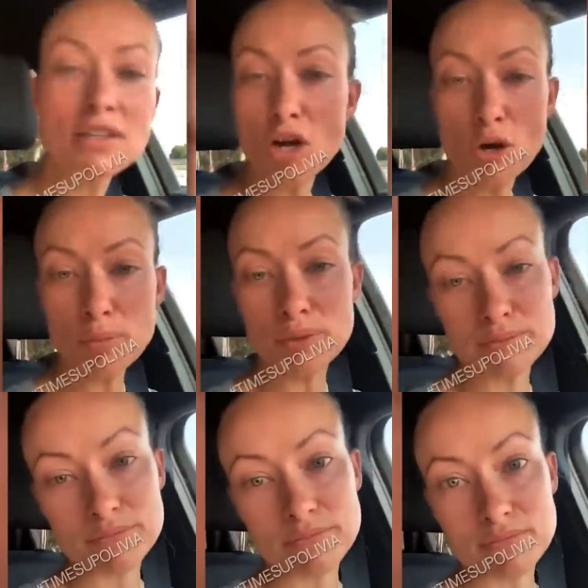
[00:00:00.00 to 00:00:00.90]
there hope?
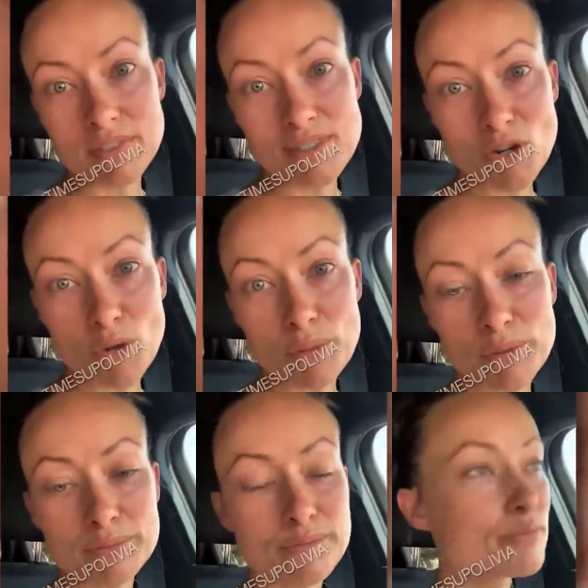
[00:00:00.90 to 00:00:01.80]
Will
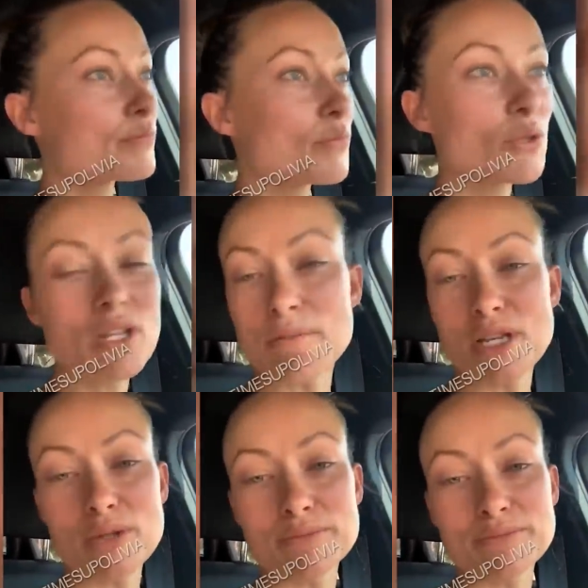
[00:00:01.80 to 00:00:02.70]
you let me
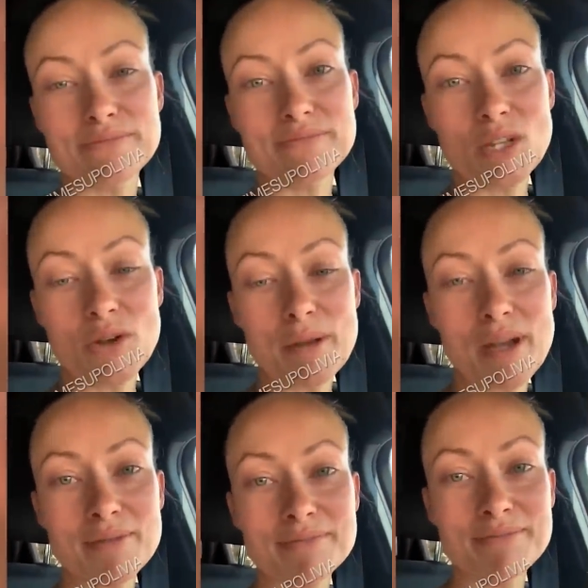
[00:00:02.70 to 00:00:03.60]
know? Okay, bye.